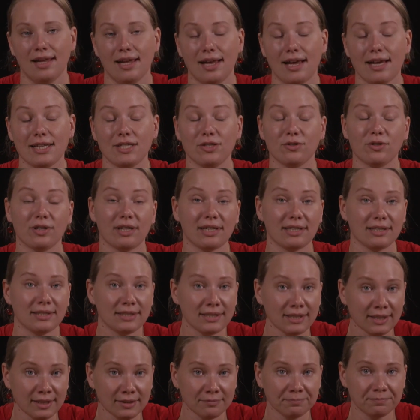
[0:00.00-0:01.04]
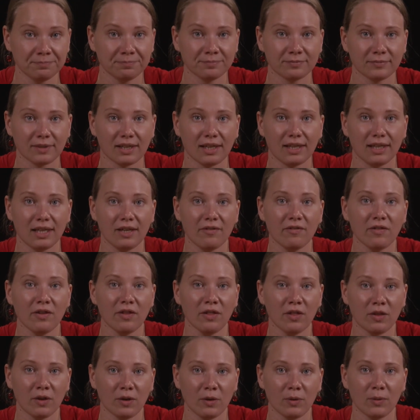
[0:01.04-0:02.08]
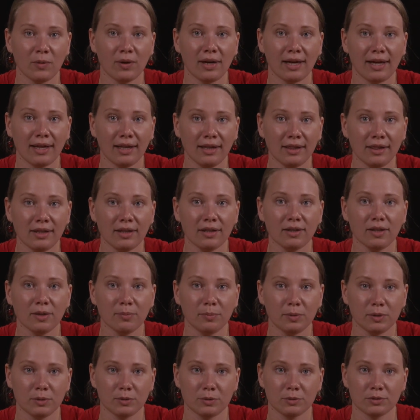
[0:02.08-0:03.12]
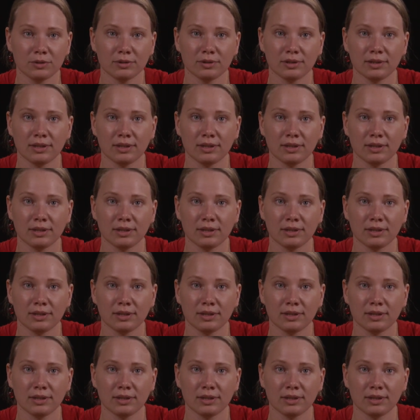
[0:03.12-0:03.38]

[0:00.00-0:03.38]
As you can see, Even though elder abuse